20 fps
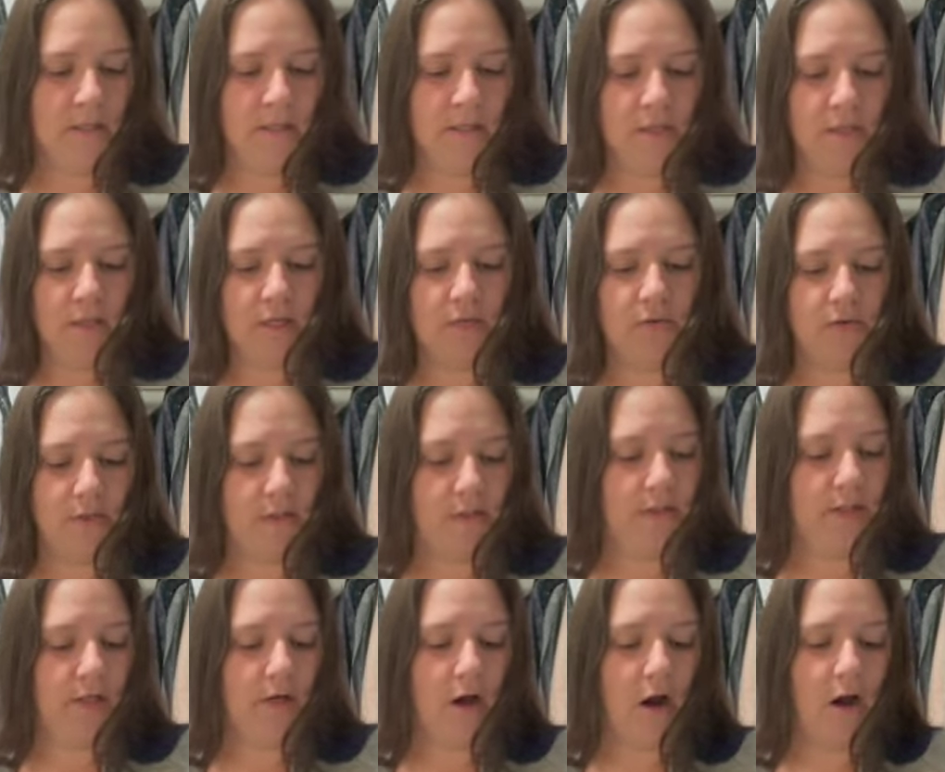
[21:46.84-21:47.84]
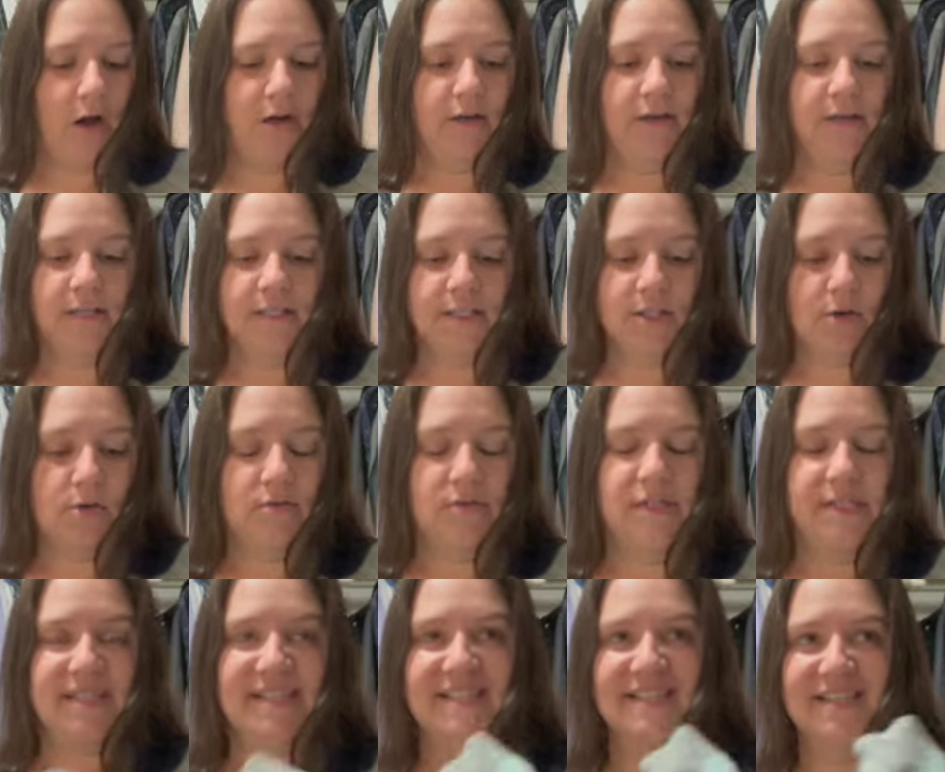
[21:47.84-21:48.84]
Acrylic yarn. So it
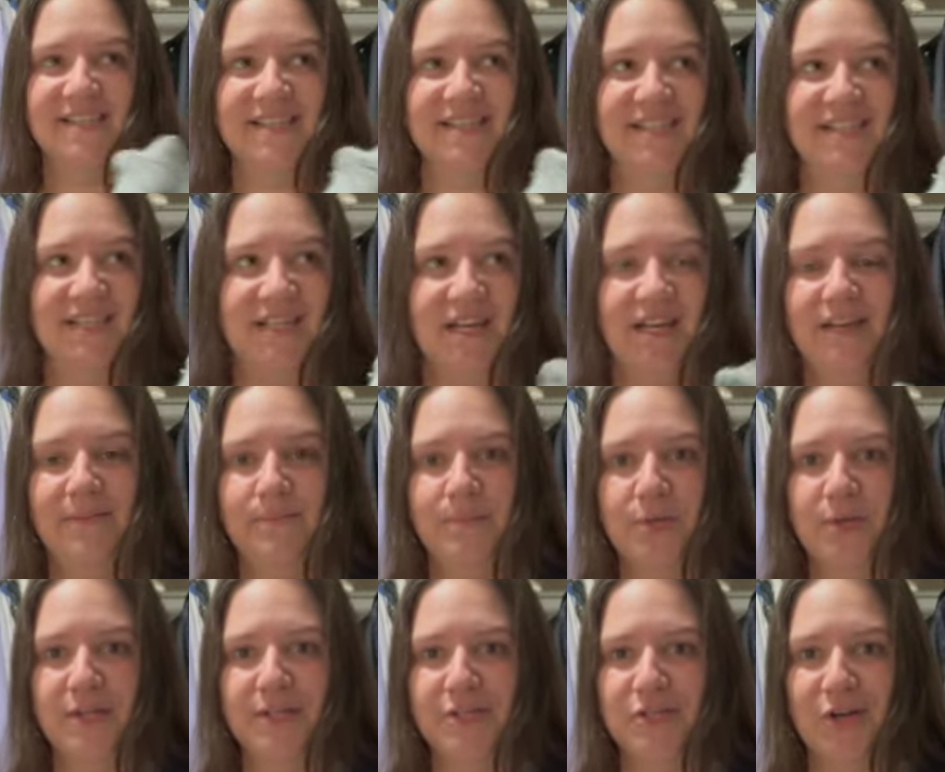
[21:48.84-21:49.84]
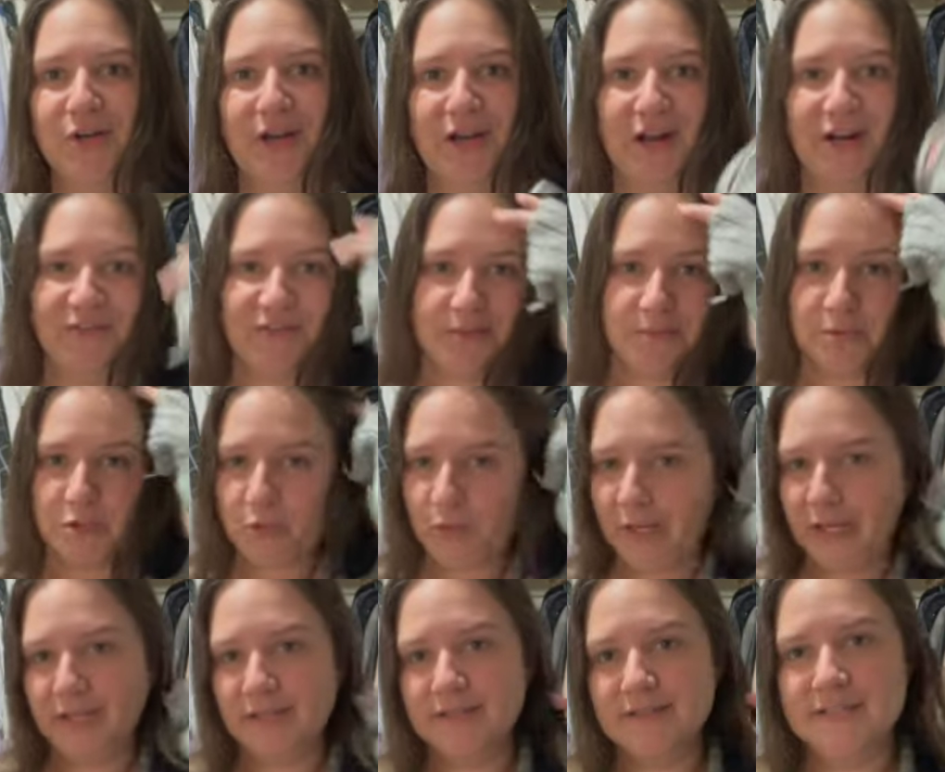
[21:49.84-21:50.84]
was, I'm pretty sure I got it from
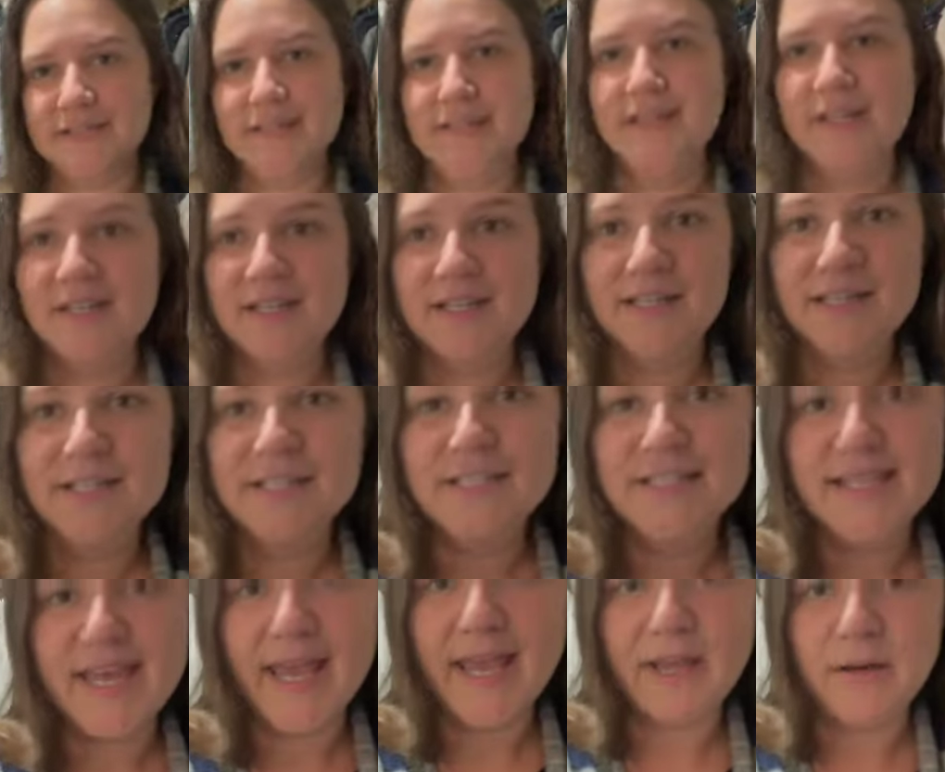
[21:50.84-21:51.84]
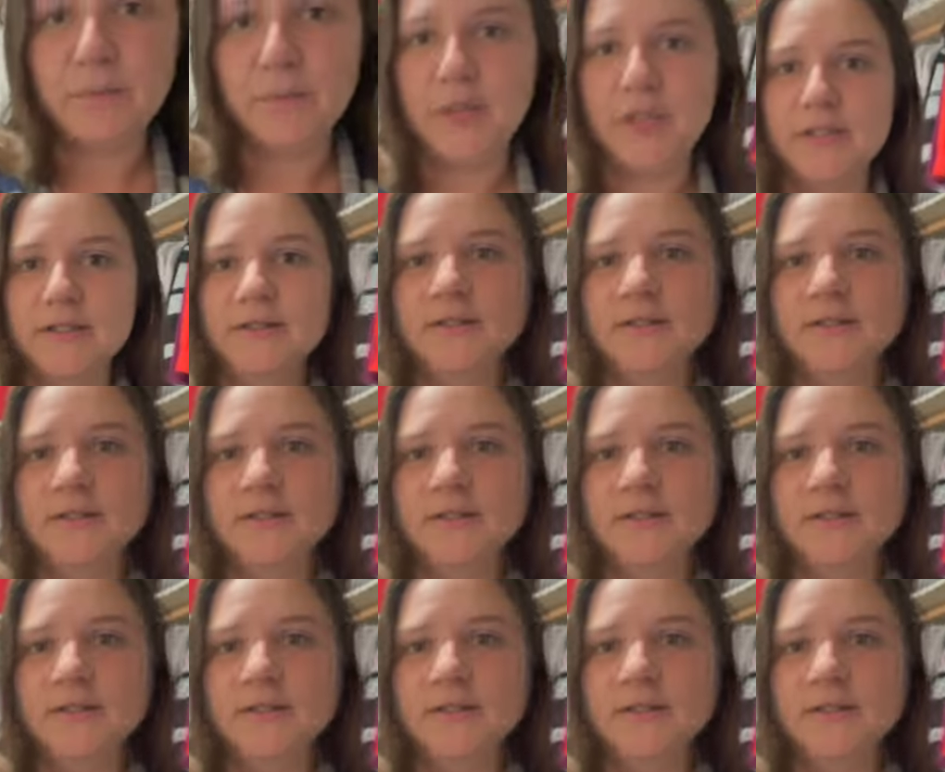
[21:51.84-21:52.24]
Joann's. This camera.